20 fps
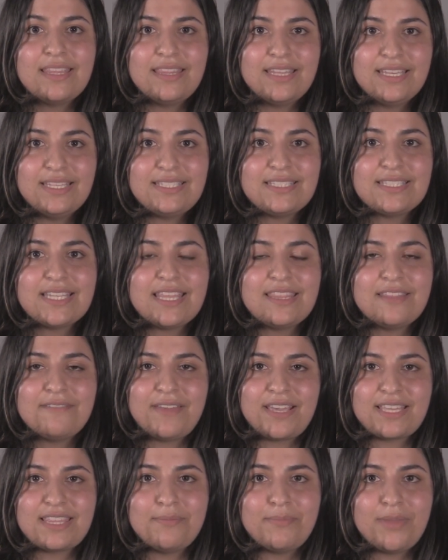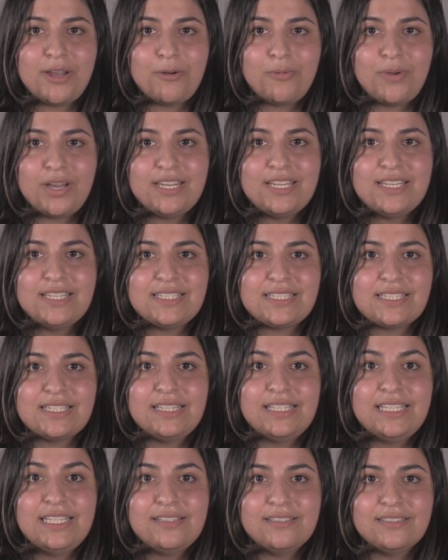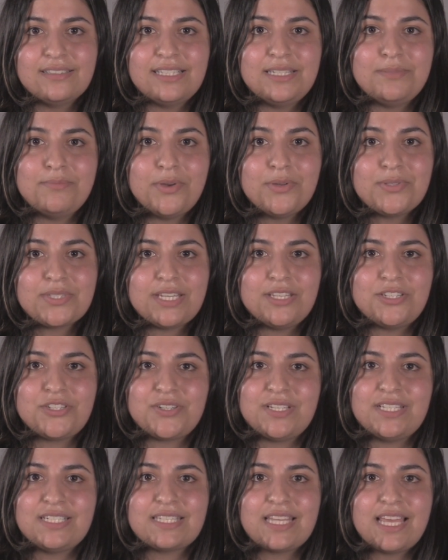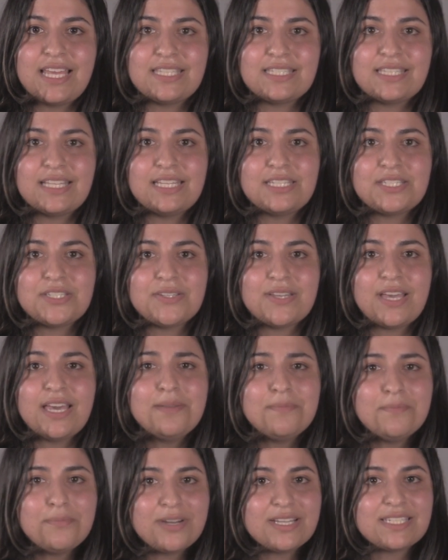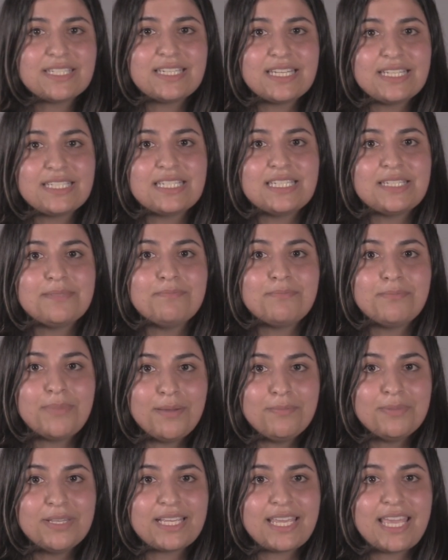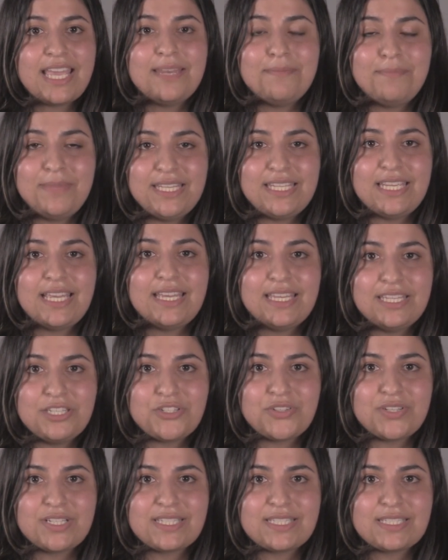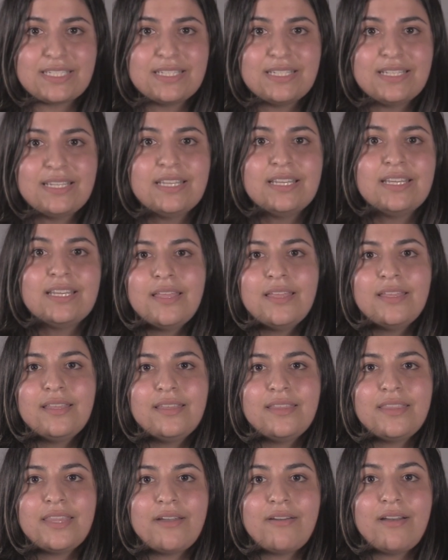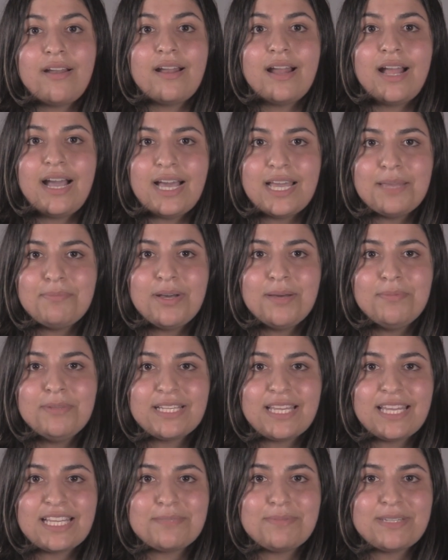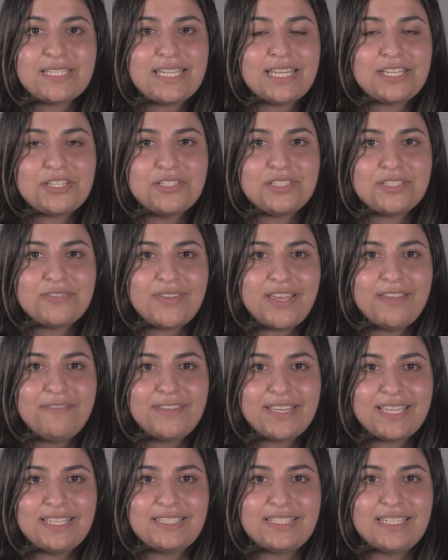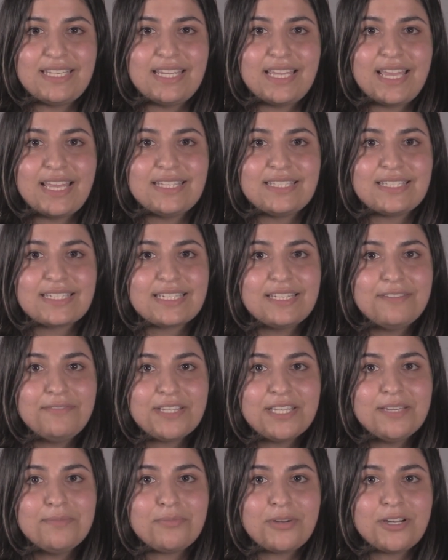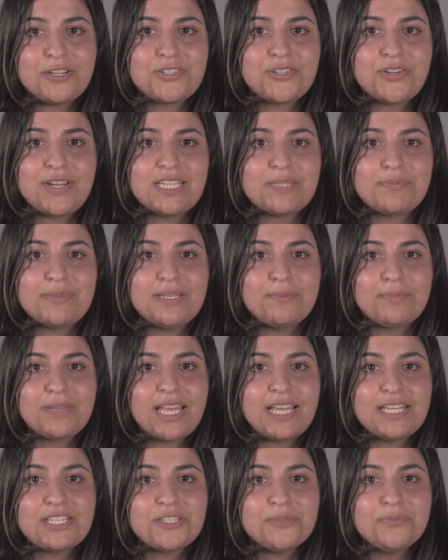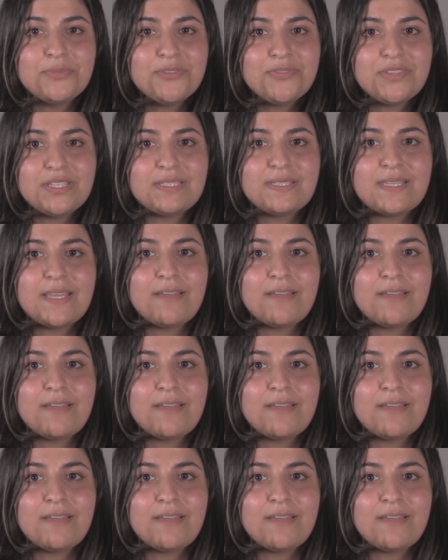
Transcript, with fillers: This and the fact that marijuana is illegal in most countries has led to unprecedented public and media interest. There are high public expectations of efficacy, and significant pressure has been applied to move this